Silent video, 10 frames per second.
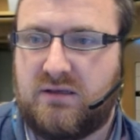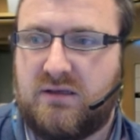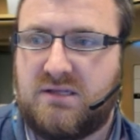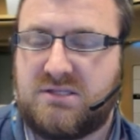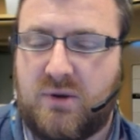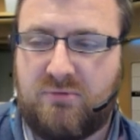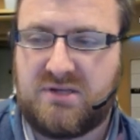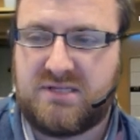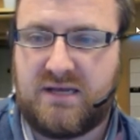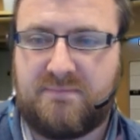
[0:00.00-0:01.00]
So I
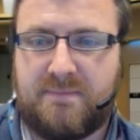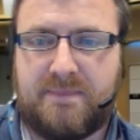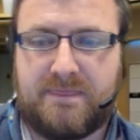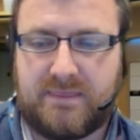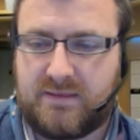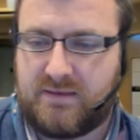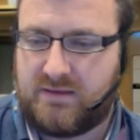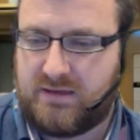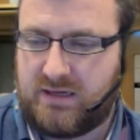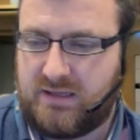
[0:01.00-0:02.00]
press that,
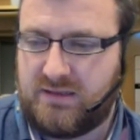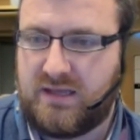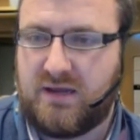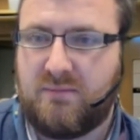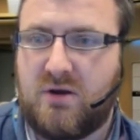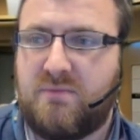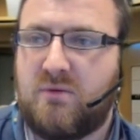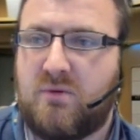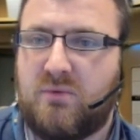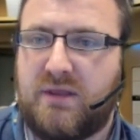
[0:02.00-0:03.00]
and then I'm
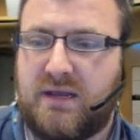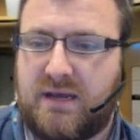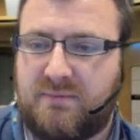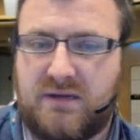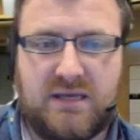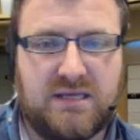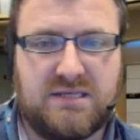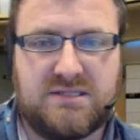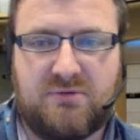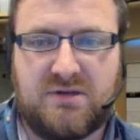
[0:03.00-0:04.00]
hoping what will then happen
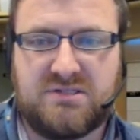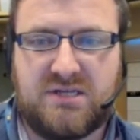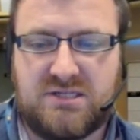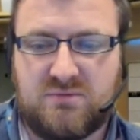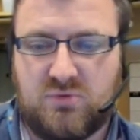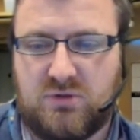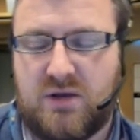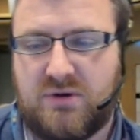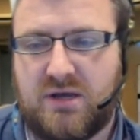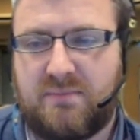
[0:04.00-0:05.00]
is the presentation will
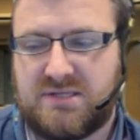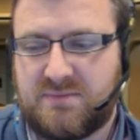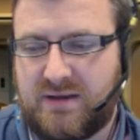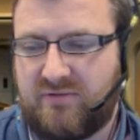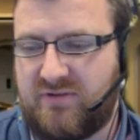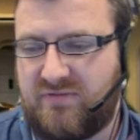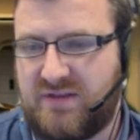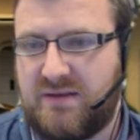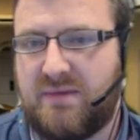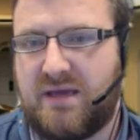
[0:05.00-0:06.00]
load up. It's about
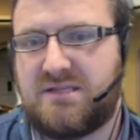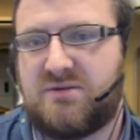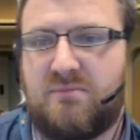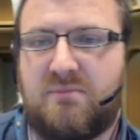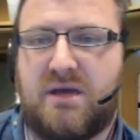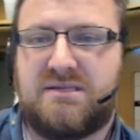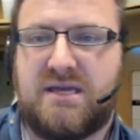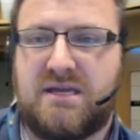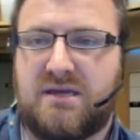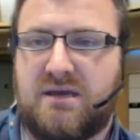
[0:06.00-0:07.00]
15 megs, so it might
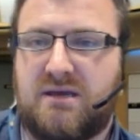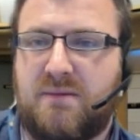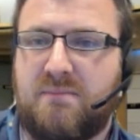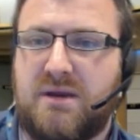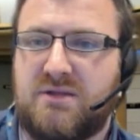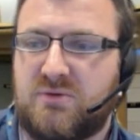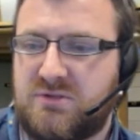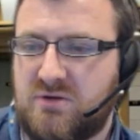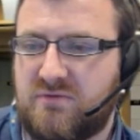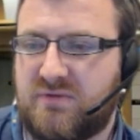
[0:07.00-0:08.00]
take a minute or
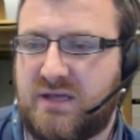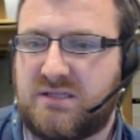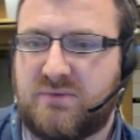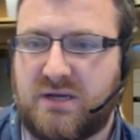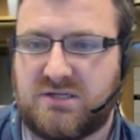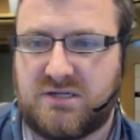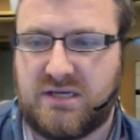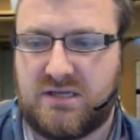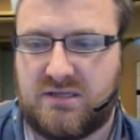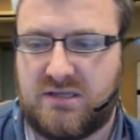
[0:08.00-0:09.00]
two for that to
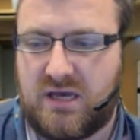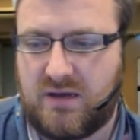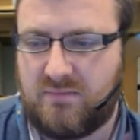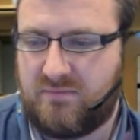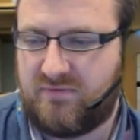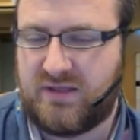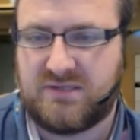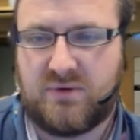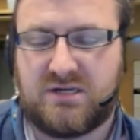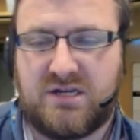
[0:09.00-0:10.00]
actually
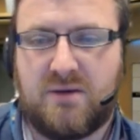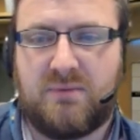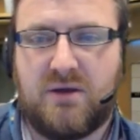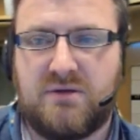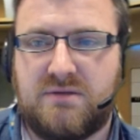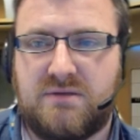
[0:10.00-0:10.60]
upload.